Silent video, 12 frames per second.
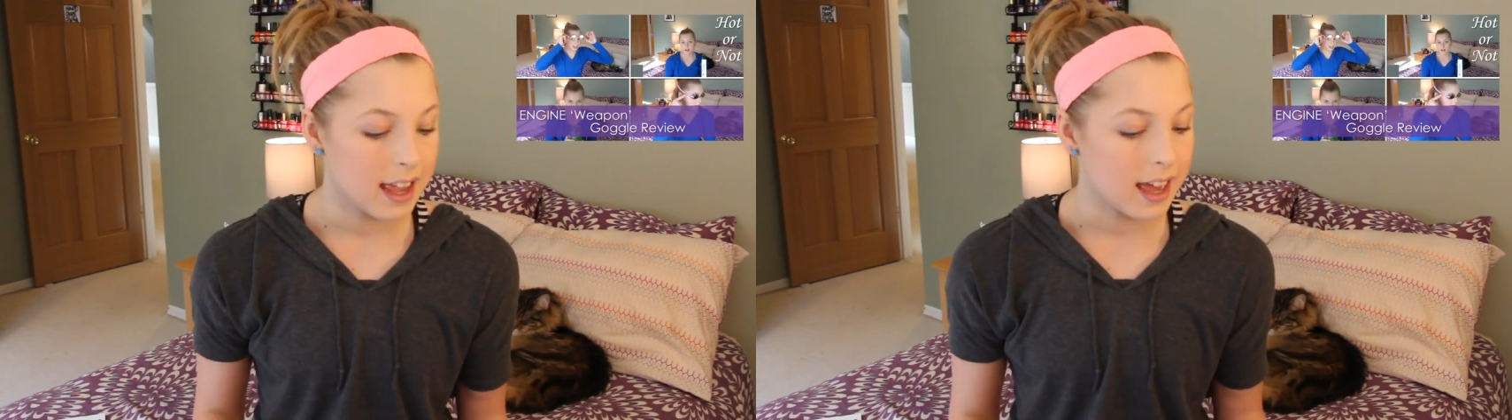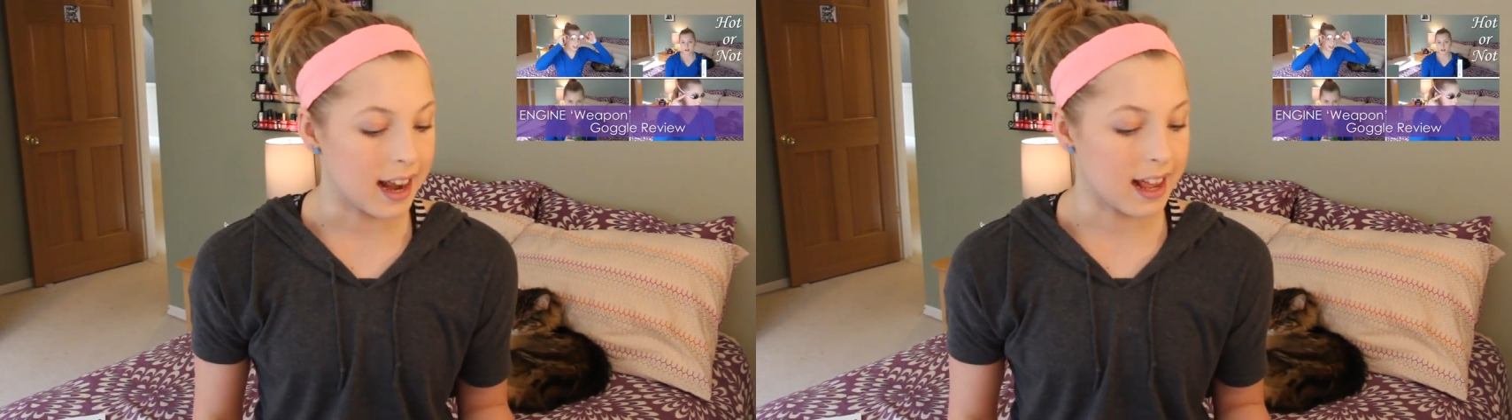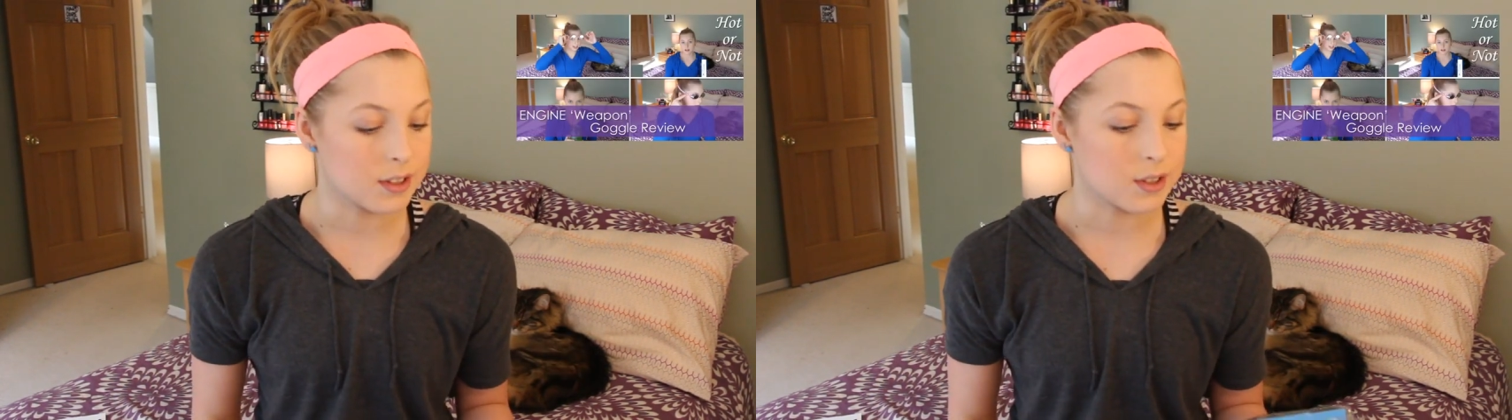
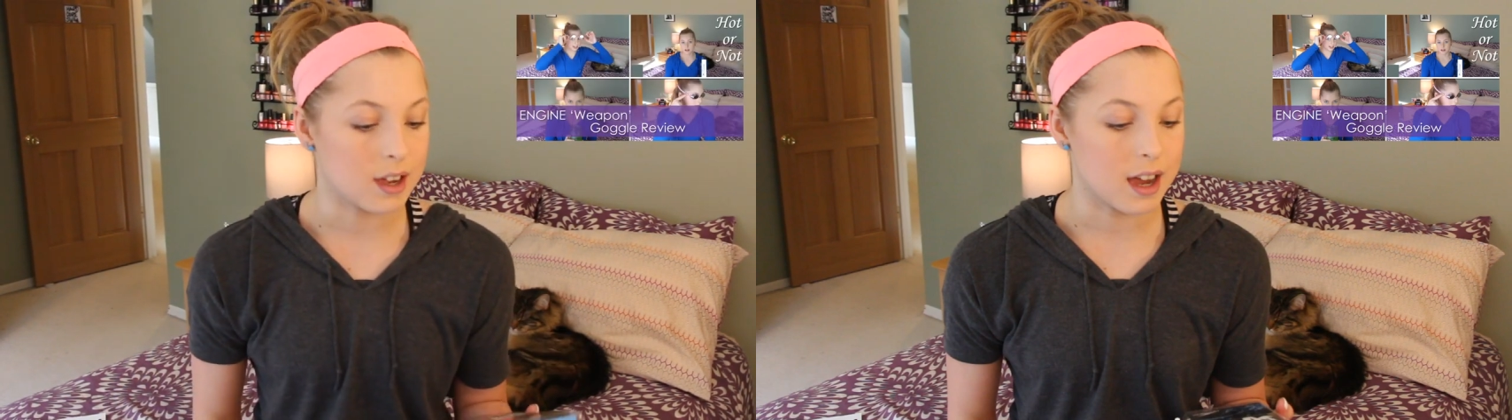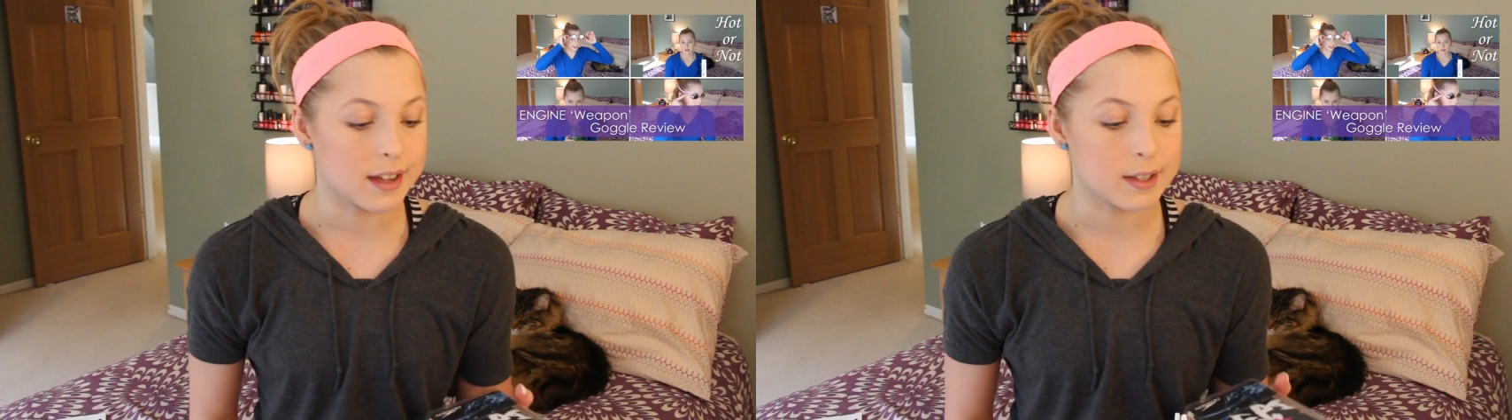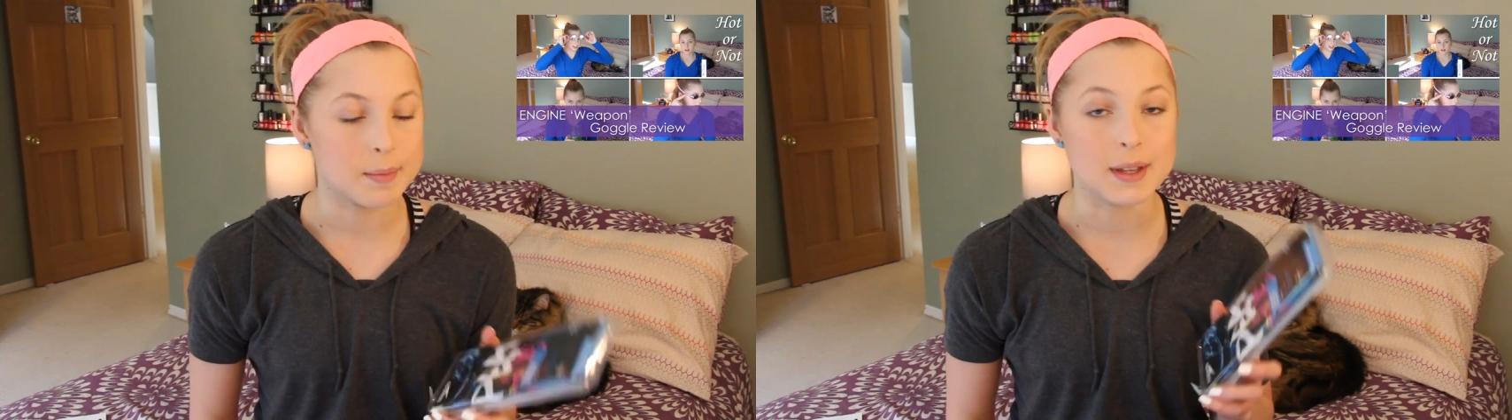And I also
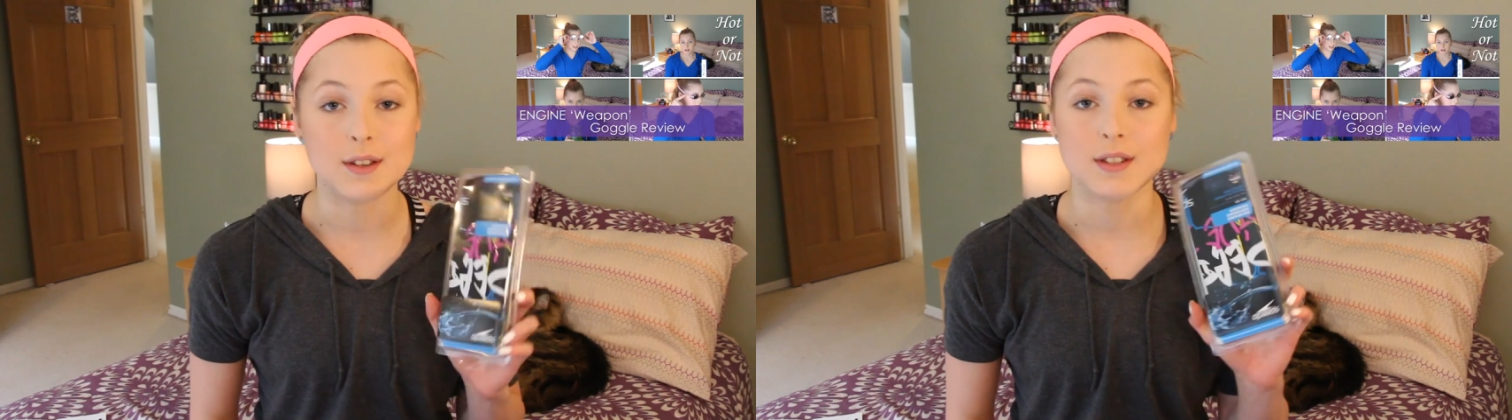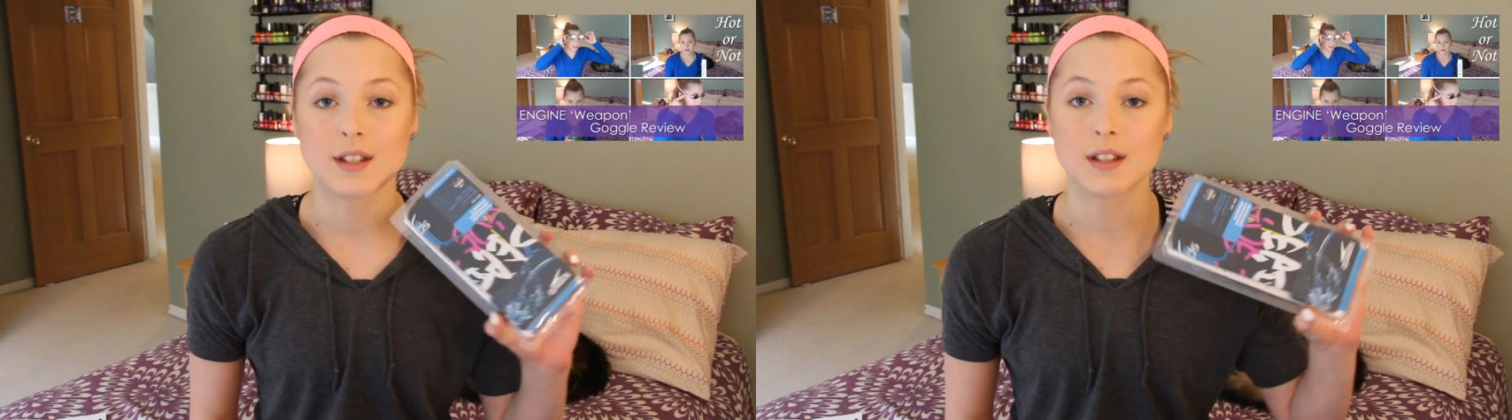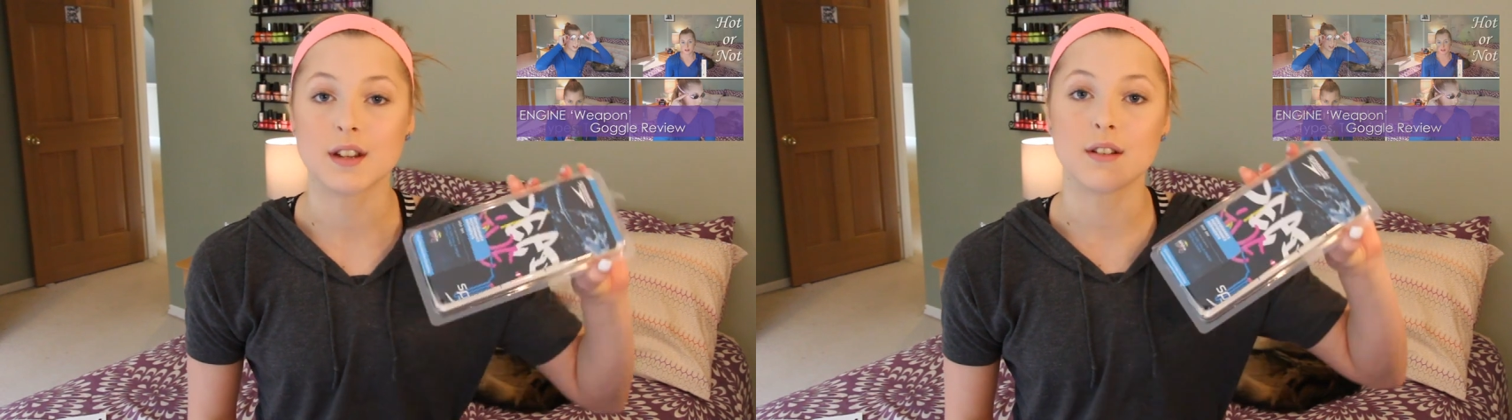got a Speedo
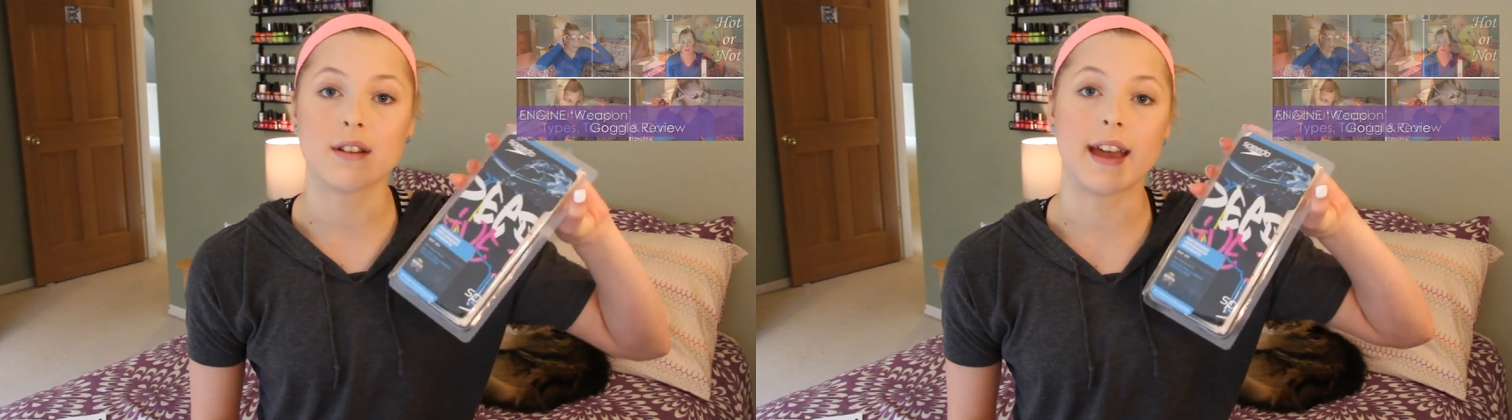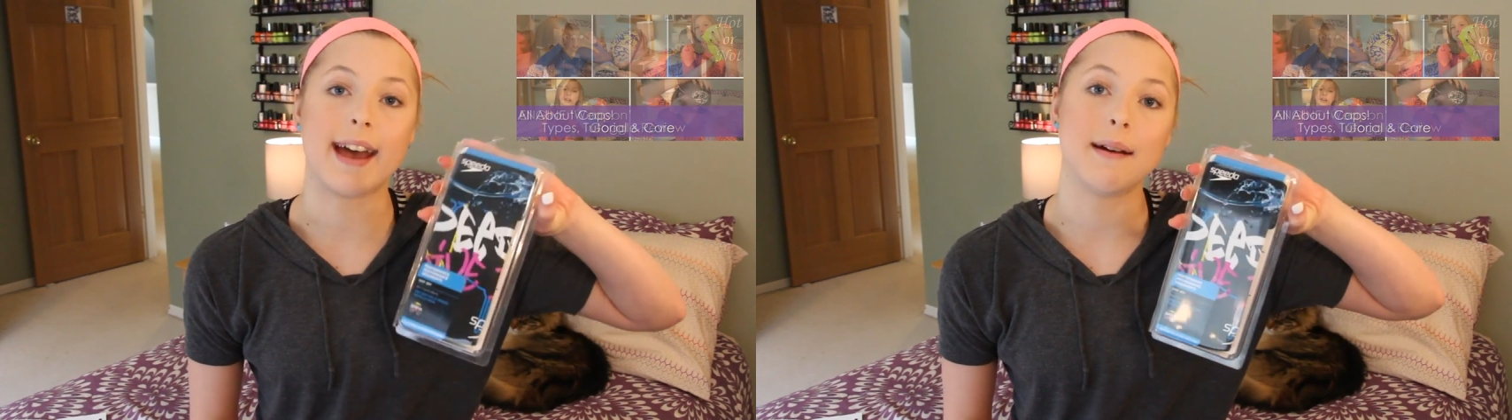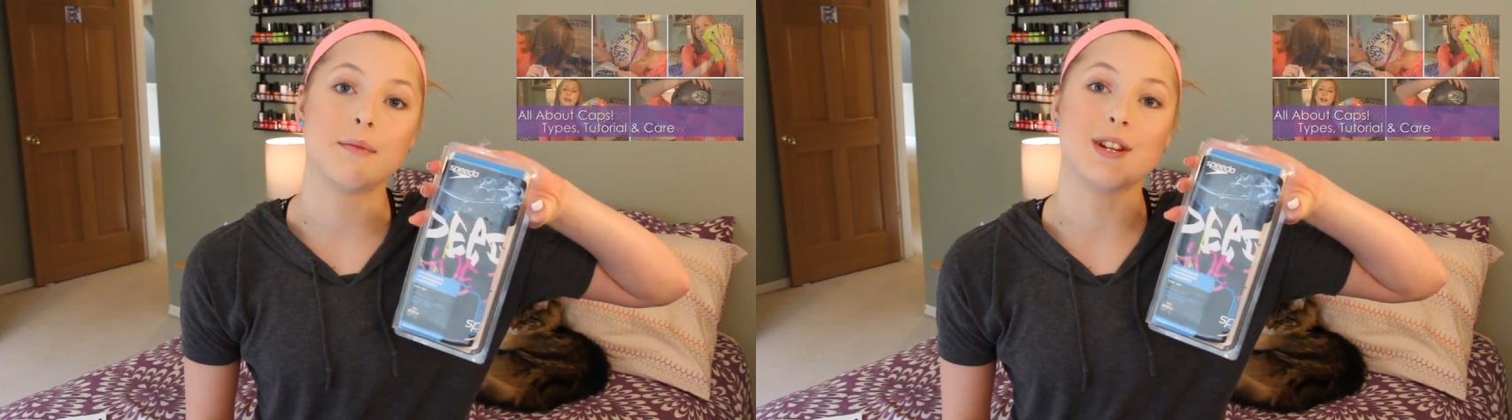silicone cap,